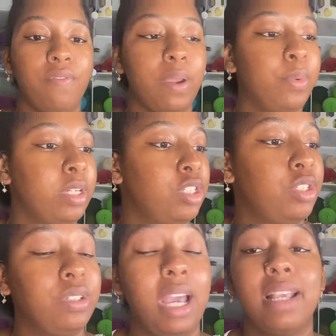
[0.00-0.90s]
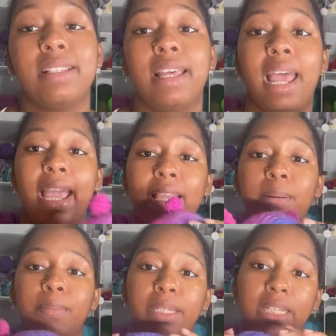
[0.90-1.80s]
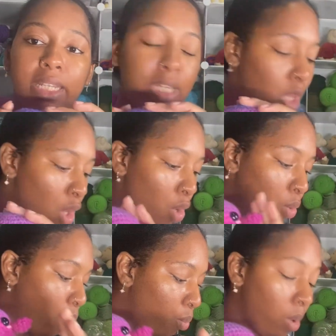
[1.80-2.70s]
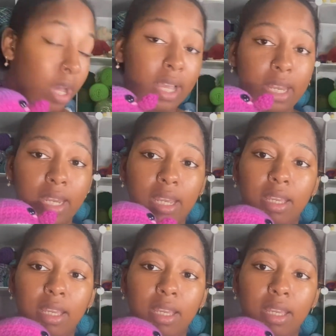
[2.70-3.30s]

I want to show you guys that I completed one